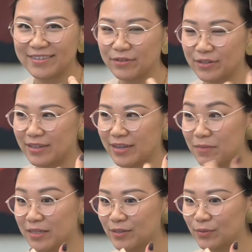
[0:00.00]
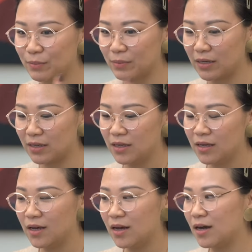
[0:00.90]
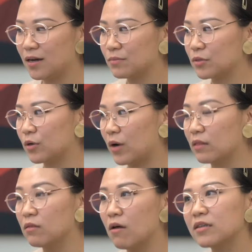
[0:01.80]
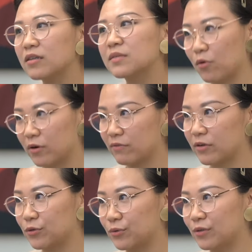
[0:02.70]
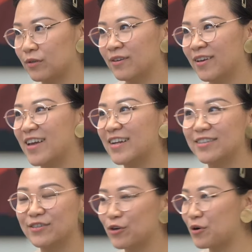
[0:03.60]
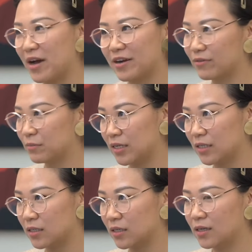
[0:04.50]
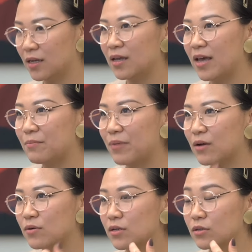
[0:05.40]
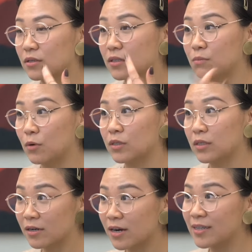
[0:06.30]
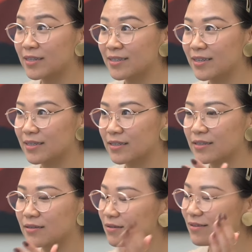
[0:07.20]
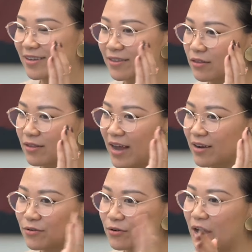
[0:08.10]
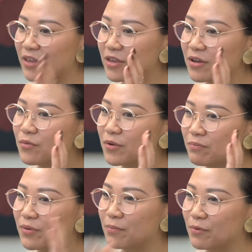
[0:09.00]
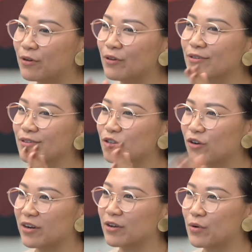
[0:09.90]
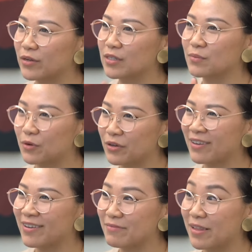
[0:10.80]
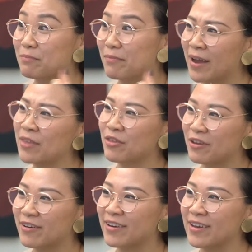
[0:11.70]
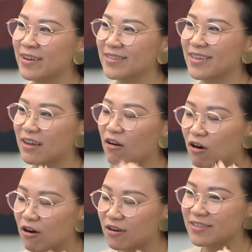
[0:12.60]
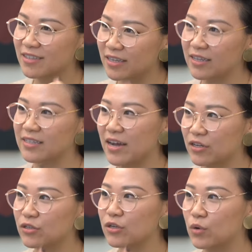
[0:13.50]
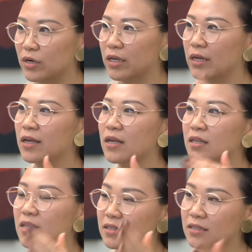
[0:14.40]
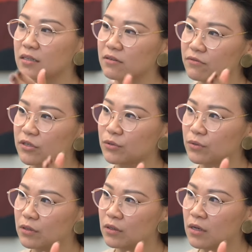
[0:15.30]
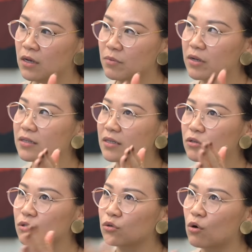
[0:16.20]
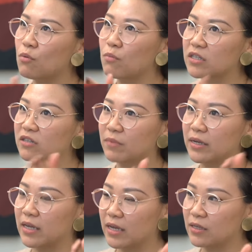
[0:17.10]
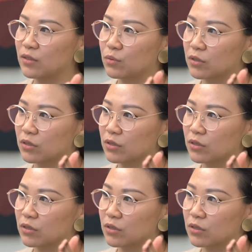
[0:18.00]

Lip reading: really like messes with me. So I lost my morning ritual, and I didn't know how to replace it. And back when I used to smoke cigarettes, like I don't know. I think when people try to quit smoking, like my theory is that the hardest thing is actually quitting that sense of ritual, because like so much of my days were